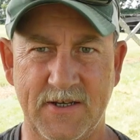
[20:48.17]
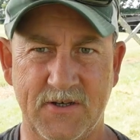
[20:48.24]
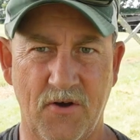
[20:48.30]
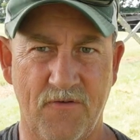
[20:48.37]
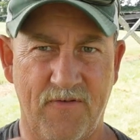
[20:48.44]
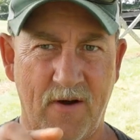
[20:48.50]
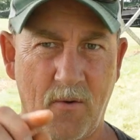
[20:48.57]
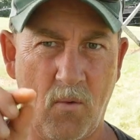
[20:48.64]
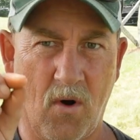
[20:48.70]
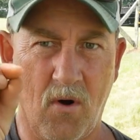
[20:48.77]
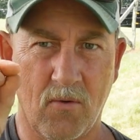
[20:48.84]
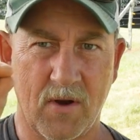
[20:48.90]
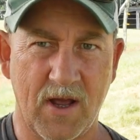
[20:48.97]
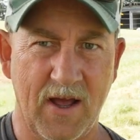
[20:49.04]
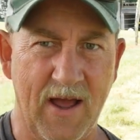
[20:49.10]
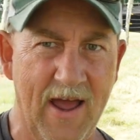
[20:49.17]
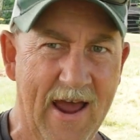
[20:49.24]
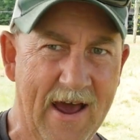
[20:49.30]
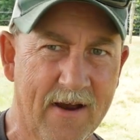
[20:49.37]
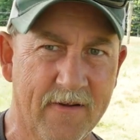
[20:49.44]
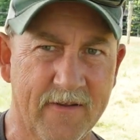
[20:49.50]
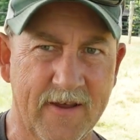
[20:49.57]
So if I walk
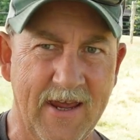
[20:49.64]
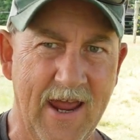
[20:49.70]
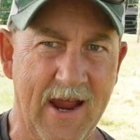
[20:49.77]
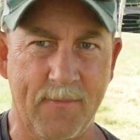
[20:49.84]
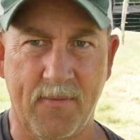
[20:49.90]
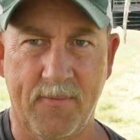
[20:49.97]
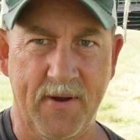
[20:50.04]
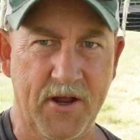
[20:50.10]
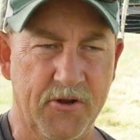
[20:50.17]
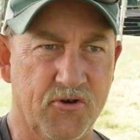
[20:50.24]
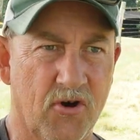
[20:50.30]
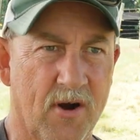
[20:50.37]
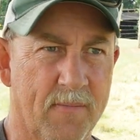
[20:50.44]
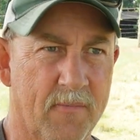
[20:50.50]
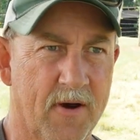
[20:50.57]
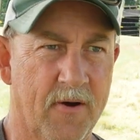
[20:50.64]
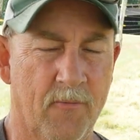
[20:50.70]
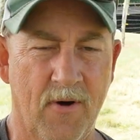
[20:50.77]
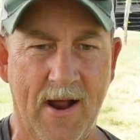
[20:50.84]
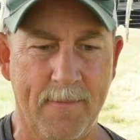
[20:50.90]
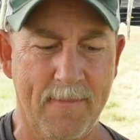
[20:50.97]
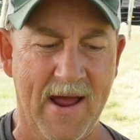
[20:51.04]
out of the camera picture and
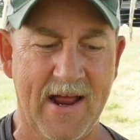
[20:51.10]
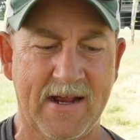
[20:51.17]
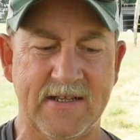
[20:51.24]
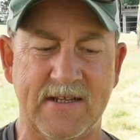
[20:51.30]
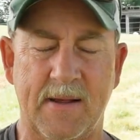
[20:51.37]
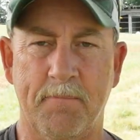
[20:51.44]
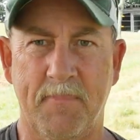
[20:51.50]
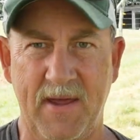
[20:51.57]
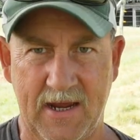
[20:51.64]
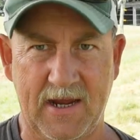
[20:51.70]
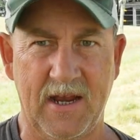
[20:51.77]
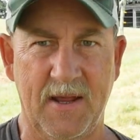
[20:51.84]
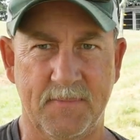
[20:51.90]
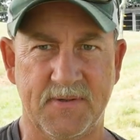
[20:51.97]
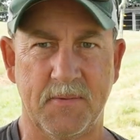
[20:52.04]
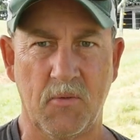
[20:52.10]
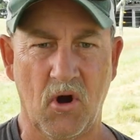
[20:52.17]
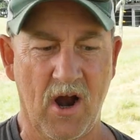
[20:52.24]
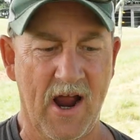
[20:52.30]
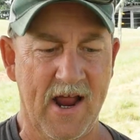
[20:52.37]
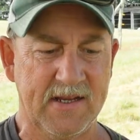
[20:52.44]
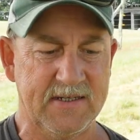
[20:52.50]
right back, I'm picking up some
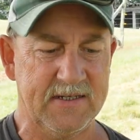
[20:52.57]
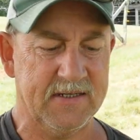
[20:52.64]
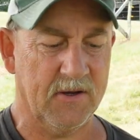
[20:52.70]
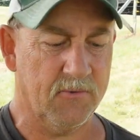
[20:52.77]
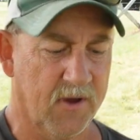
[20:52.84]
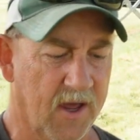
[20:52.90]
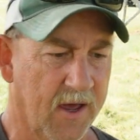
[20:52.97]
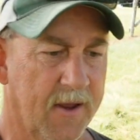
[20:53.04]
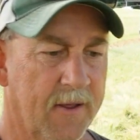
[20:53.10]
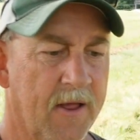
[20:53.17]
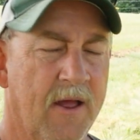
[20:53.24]
grasses. Okay.